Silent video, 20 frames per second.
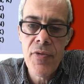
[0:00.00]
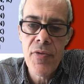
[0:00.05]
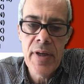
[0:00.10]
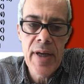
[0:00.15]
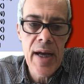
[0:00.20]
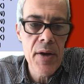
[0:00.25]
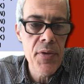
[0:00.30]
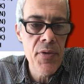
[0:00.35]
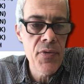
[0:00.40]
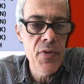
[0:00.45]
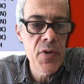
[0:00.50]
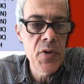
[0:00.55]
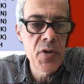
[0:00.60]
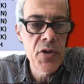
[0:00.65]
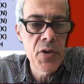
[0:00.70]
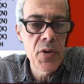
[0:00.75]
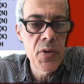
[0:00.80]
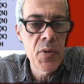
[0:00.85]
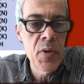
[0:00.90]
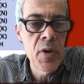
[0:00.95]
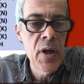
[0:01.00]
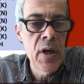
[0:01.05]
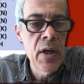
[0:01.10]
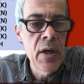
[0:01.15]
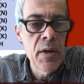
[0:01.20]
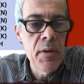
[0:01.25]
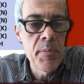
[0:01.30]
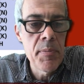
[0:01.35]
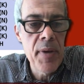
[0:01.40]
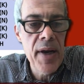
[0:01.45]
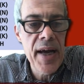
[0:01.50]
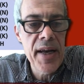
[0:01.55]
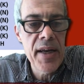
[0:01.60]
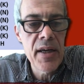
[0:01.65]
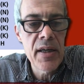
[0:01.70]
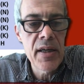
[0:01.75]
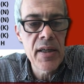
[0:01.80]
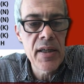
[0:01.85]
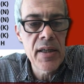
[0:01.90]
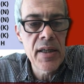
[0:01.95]
down through to bladder
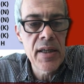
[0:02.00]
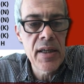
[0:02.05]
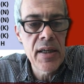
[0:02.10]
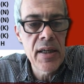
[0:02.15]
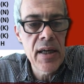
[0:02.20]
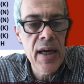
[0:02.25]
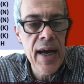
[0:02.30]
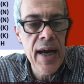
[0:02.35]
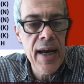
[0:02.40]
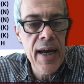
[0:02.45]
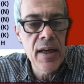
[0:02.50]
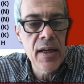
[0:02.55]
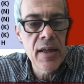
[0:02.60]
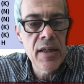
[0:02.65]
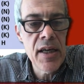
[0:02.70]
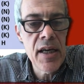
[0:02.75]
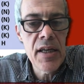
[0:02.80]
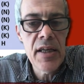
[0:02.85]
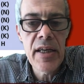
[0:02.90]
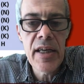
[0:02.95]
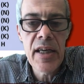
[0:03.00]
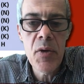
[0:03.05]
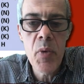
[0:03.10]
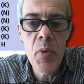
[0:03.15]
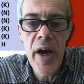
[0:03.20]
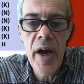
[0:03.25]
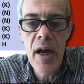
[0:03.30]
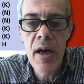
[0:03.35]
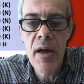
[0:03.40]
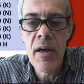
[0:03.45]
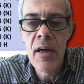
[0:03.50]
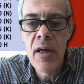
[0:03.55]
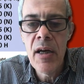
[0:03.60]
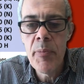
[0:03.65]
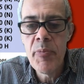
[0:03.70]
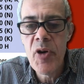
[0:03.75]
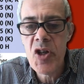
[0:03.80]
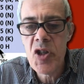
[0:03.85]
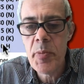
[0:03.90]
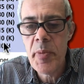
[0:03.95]
and, and kidney, where
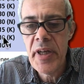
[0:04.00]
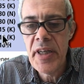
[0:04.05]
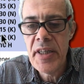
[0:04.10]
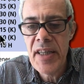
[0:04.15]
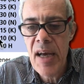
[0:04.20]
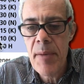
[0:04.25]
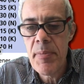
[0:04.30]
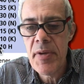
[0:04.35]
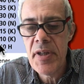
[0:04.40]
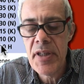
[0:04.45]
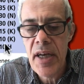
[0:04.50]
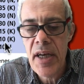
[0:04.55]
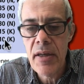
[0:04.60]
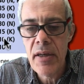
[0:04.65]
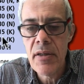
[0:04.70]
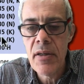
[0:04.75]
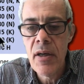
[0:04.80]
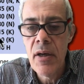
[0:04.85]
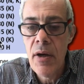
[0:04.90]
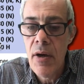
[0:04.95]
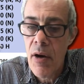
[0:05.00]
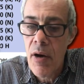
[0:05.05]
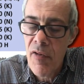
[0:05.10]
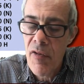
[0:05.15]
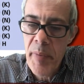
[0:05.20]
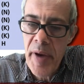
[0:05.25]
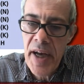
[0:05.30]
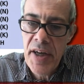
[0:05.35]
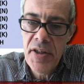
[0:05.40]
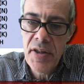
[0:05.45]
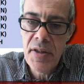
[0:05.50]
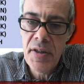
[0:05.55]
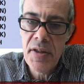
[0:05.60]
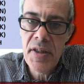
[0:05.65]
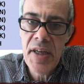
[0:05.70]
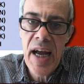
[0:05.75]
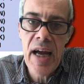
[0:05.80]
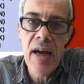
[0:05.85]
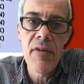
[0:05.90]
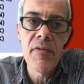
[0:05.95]
approximately 10% of patients
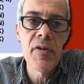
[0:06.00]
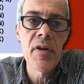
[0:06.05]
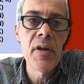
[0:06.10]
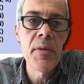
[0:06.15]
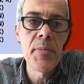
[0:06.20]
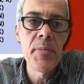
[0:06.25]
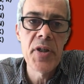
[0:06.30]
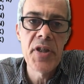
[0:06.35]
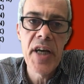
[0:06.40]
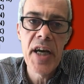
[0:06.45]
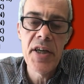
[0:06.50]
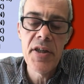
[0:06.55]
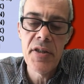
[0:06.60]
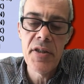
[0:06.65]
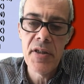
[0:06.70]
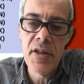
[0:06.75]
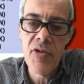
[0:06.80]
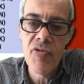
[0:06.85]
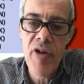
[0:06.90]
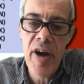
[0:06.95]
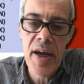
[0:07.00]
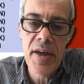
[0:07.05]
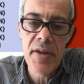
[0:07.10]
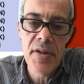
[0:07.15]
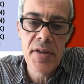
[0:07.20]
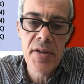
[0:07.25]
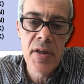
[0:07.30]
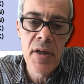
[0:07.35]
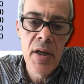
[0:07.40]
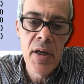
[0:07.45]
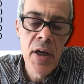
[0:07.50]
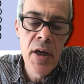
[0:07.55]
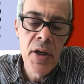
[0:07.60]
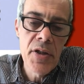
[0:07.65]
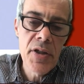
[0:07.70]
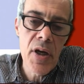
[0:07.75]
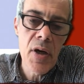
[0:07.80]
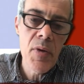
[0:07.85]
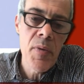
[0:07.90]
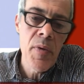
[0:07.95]
have mutations in RAS.
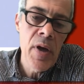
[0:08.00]
So